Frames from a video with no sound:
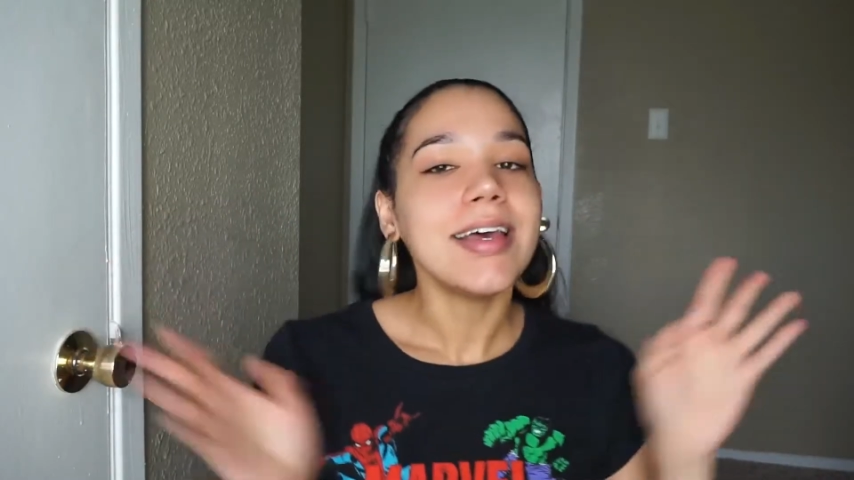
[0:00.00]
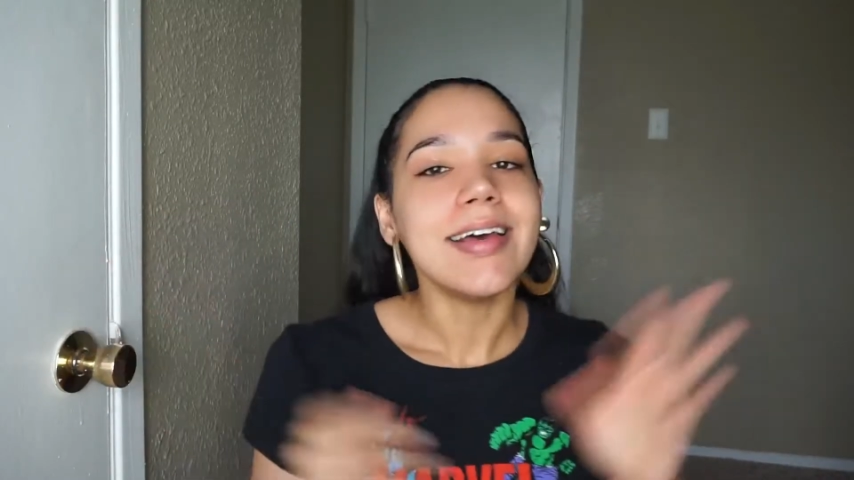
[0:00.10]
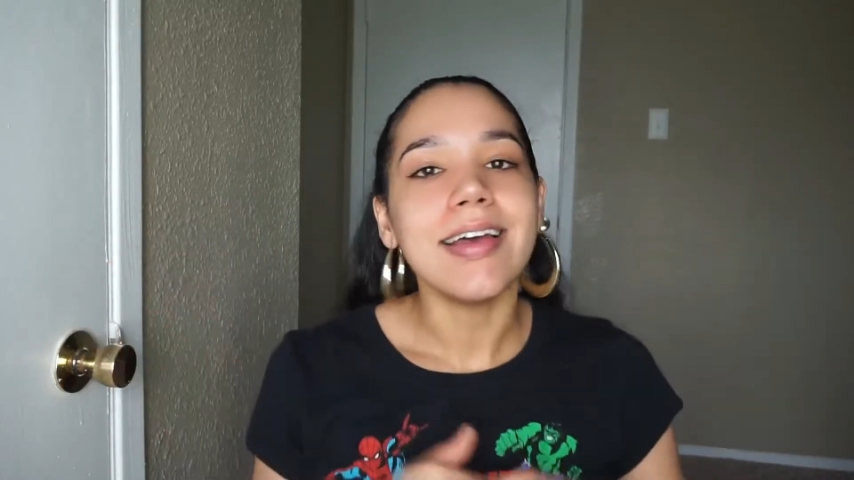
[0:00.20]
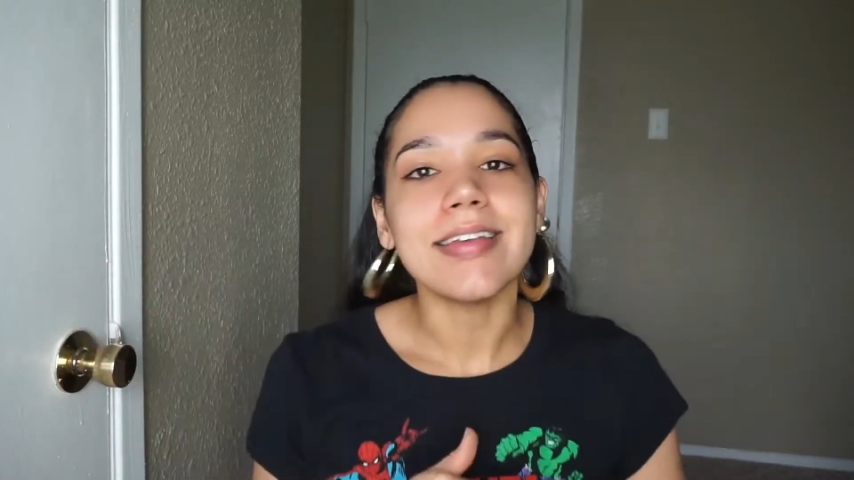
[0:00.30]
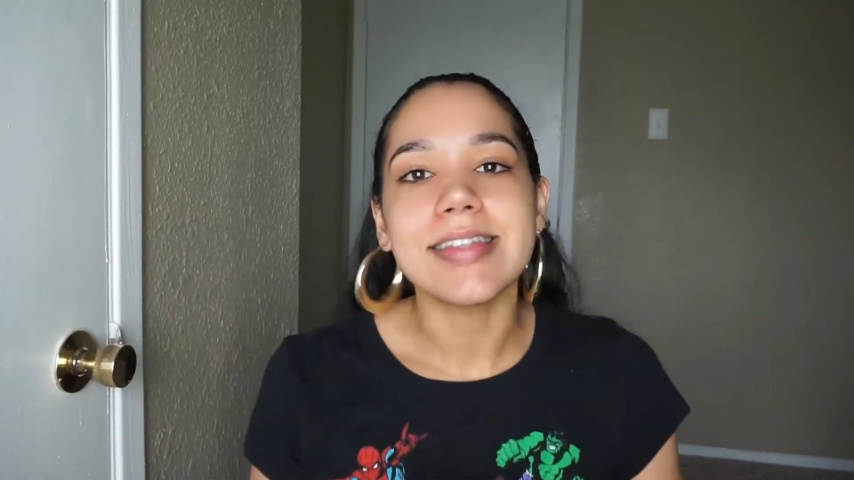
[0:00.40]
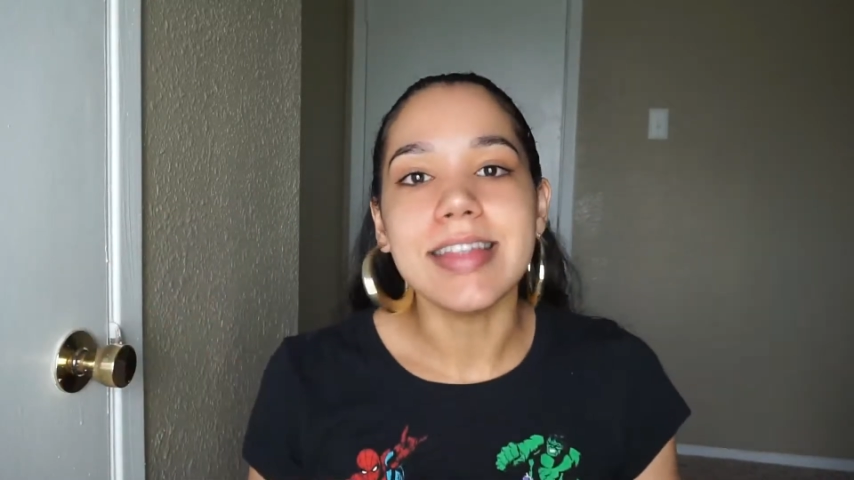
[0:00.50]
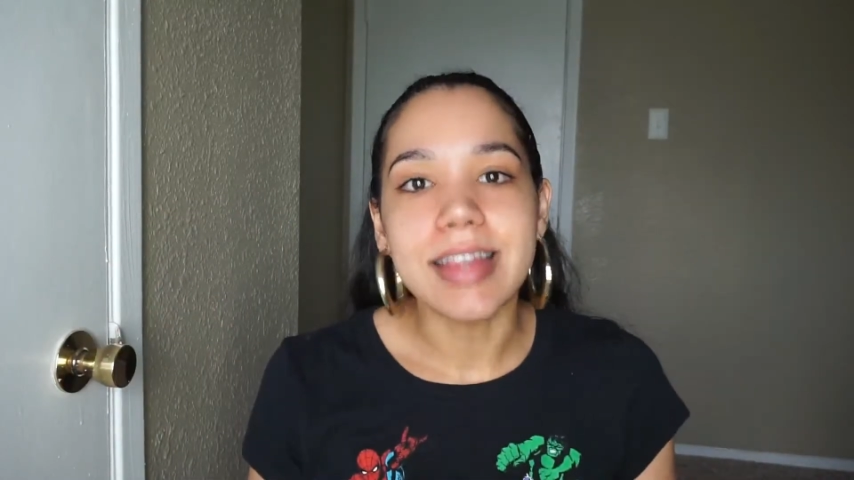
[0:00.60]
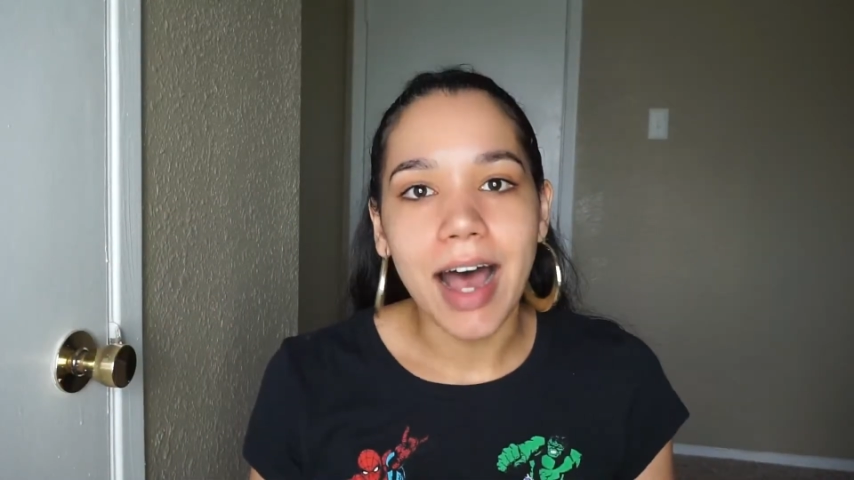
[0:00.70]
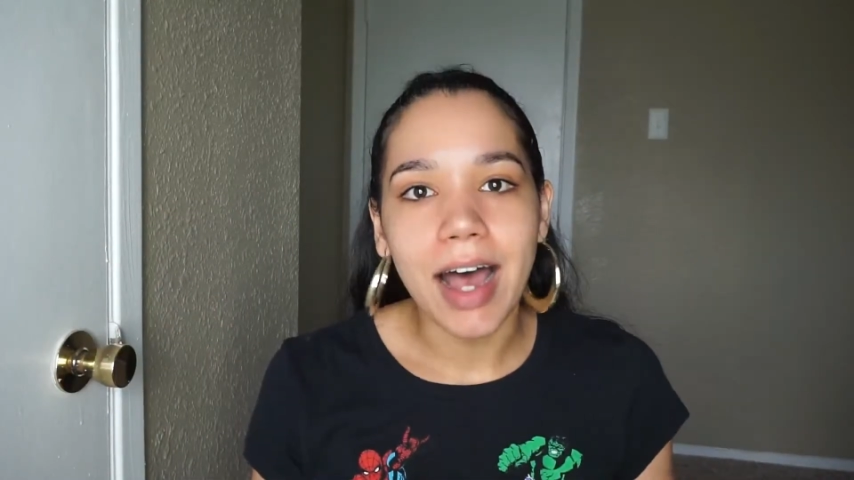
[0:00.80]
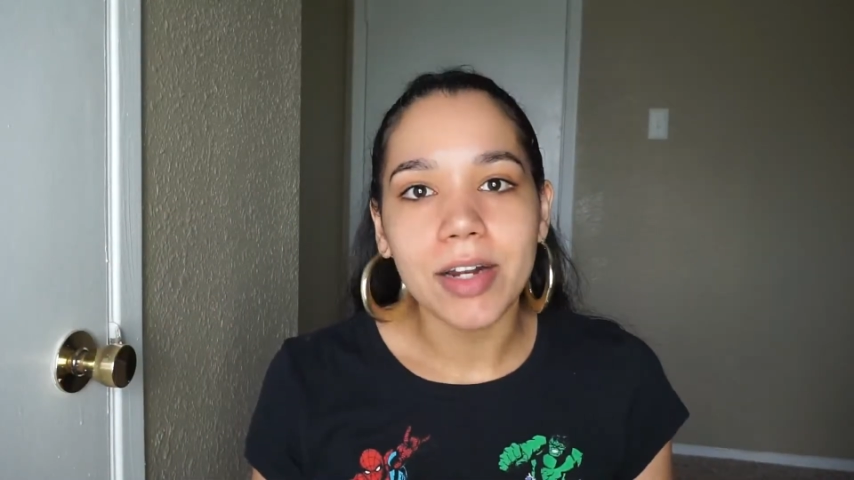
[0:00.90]
is
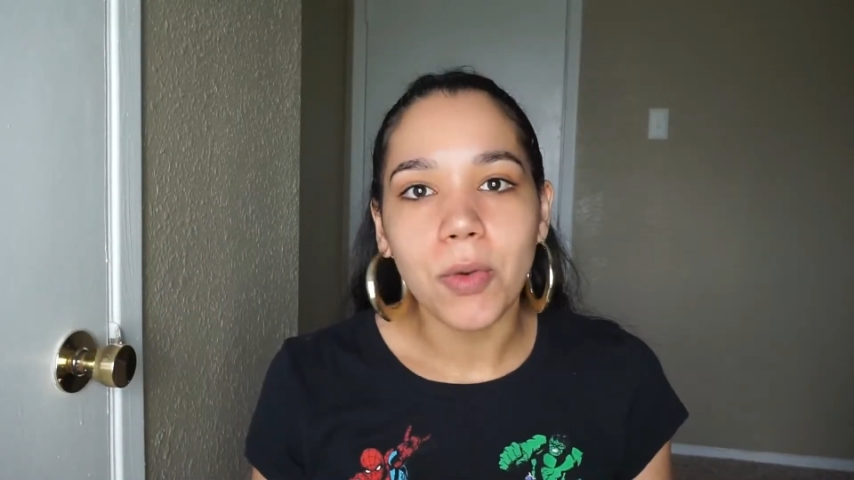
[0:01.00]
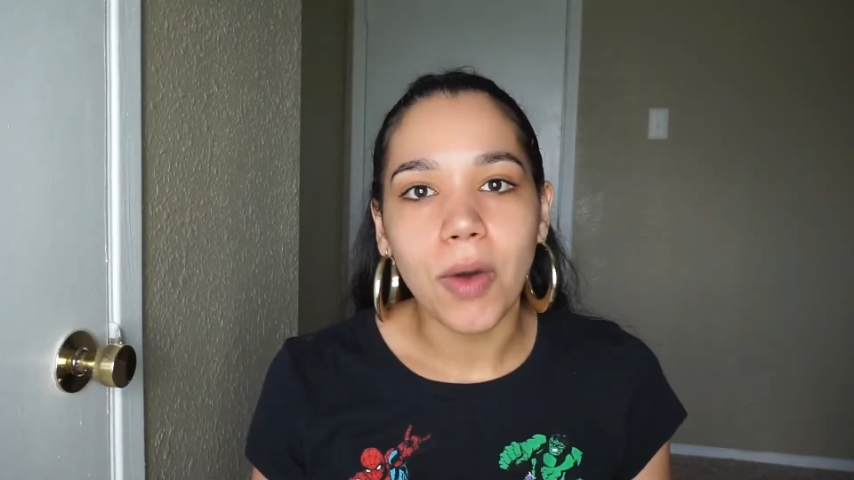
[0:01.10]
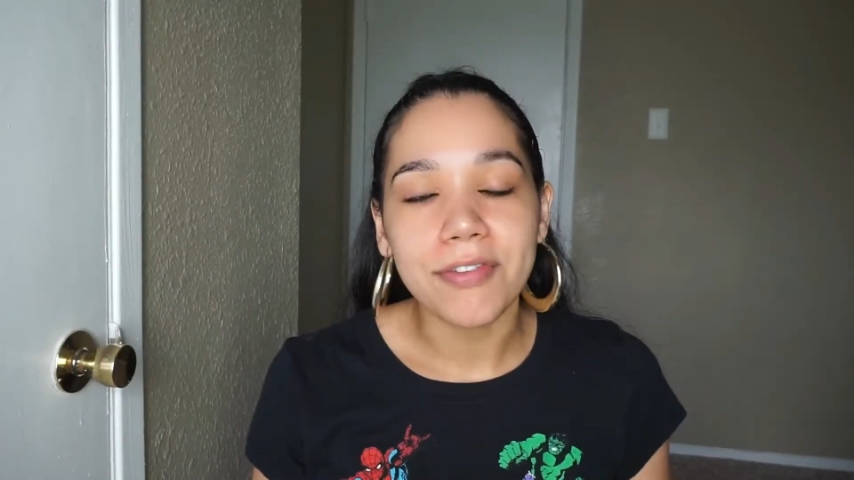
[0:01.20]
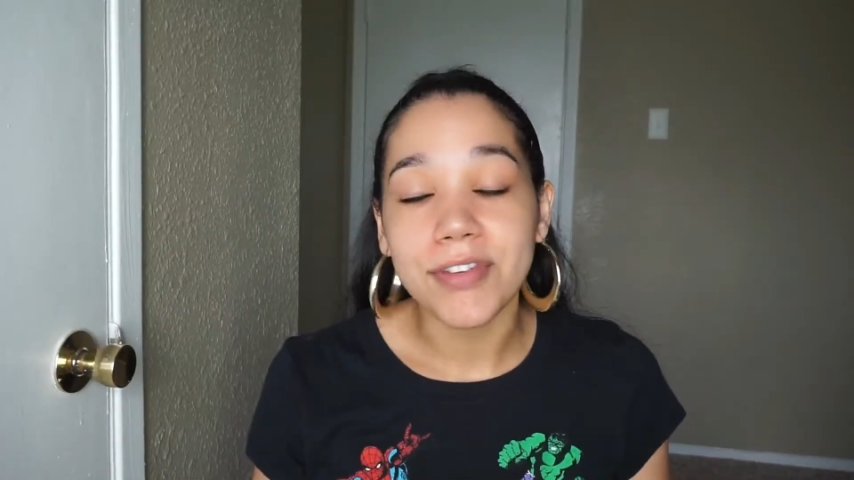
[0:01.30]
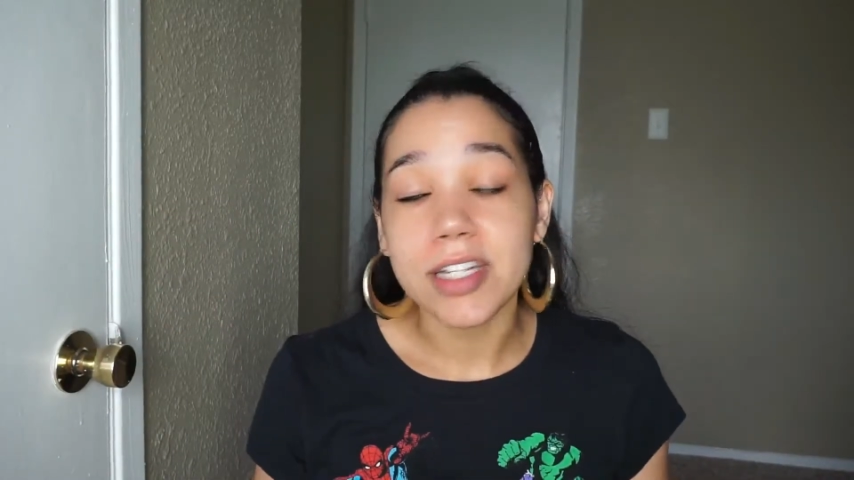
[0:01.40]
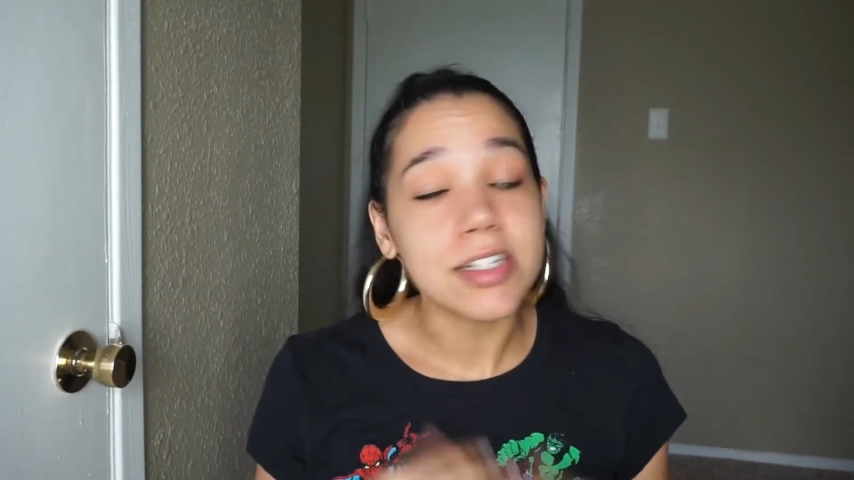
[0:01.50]
not quite finished.